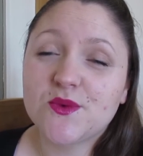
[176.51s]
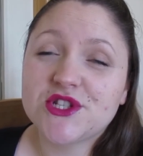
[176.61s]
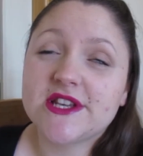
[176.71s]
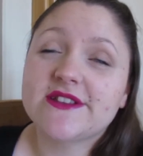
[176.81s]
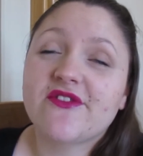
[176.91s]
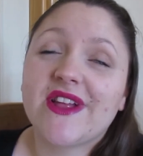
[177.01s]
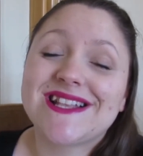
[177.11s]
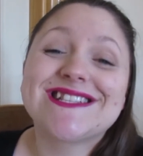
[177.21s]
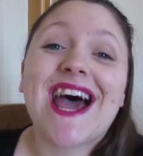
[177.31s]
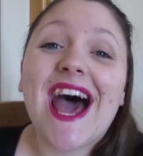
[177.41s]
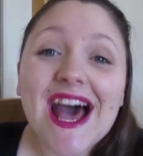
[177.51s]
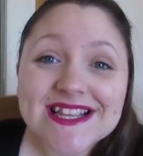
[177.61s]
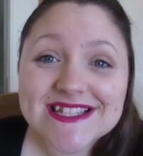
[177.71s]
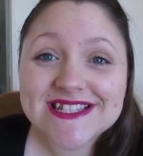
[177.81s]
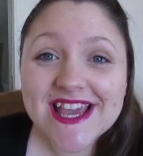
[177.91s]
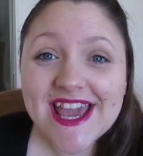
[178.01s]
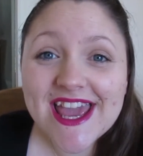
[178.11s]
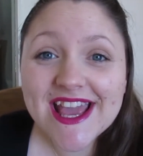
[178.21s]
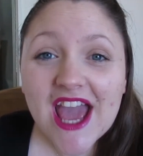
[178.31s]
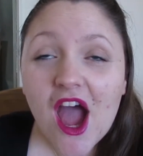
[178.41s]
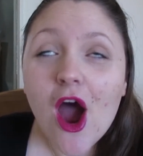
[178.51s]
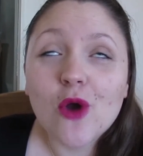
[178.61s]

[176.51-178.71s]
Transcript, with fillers: which is fantastic.